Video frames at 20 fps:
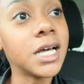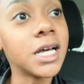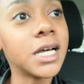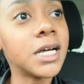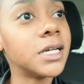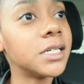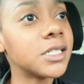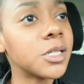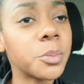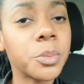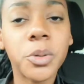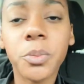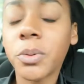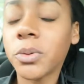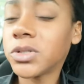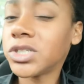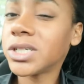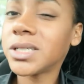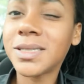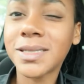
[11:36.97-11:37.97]
And some
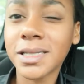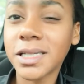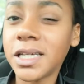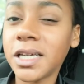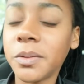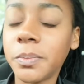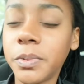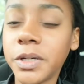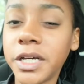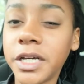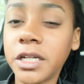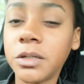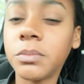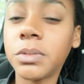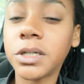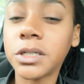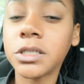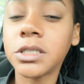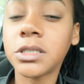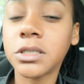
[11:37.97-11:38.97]
people just skip it,
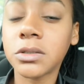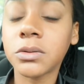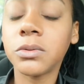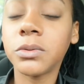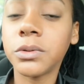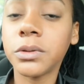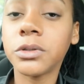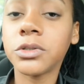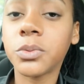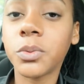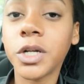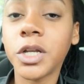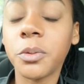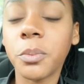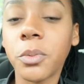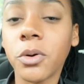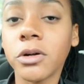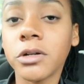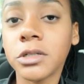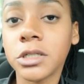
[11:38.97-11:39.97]
but it's really
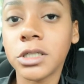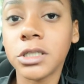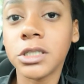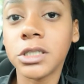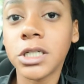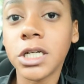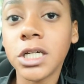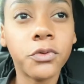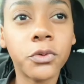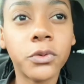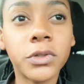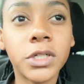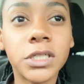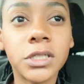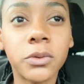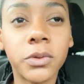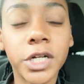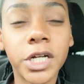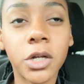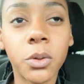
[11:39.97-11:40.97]
important. If you
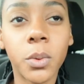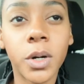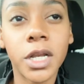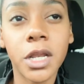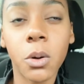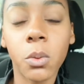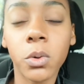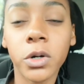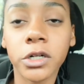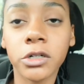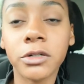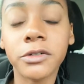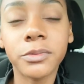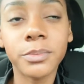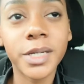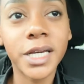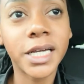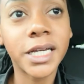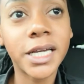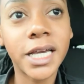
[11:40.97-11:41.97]
really want to work
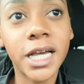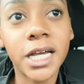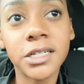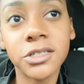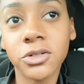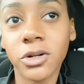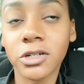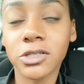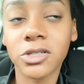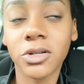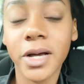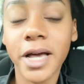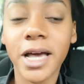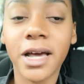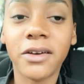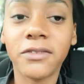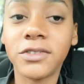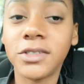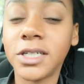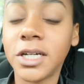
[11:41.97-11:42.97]
with me again, you also
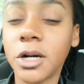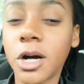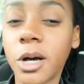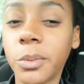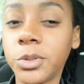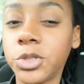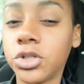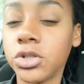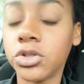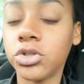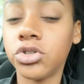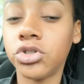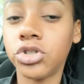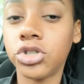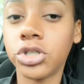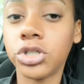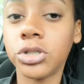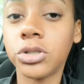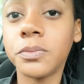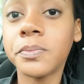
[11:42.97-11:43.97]
have the option
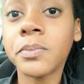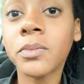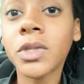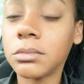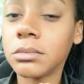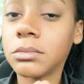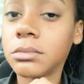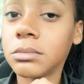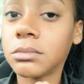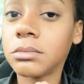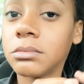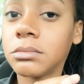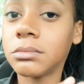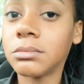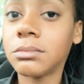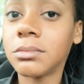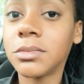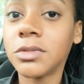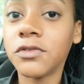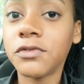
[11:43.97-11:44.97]
to
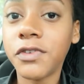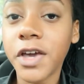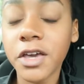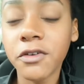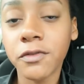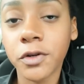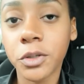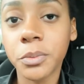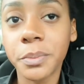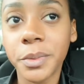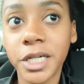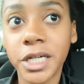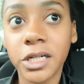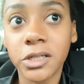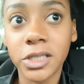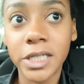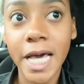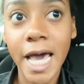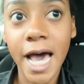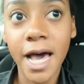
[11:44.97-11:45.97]
favor me
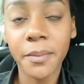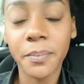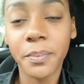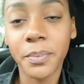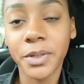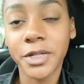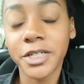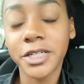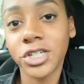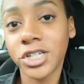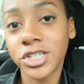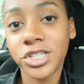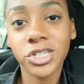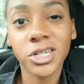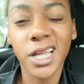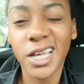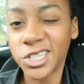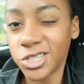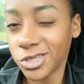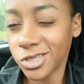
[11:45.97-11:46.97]
on the app. Just
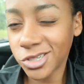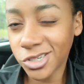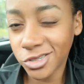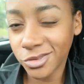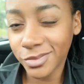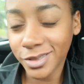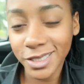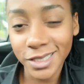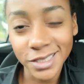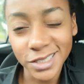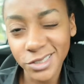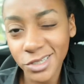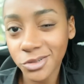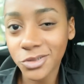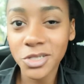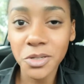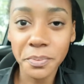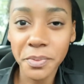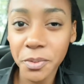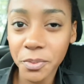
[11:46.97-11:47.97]
to let you know, because, you
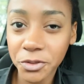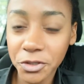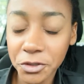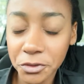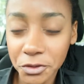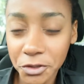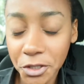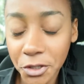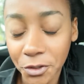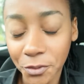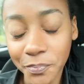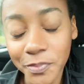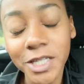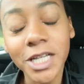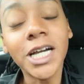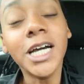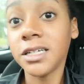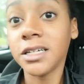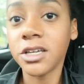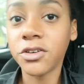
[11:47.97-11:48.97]
know, some people don't know.
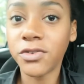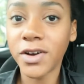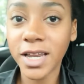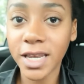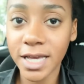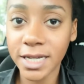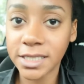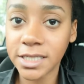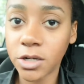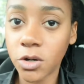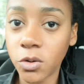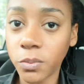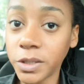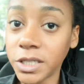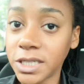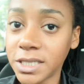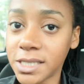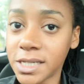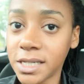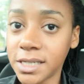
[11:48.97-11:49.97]
If I like the
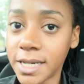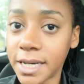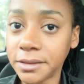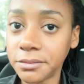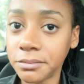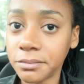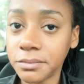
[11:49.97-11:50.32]
company, I say that.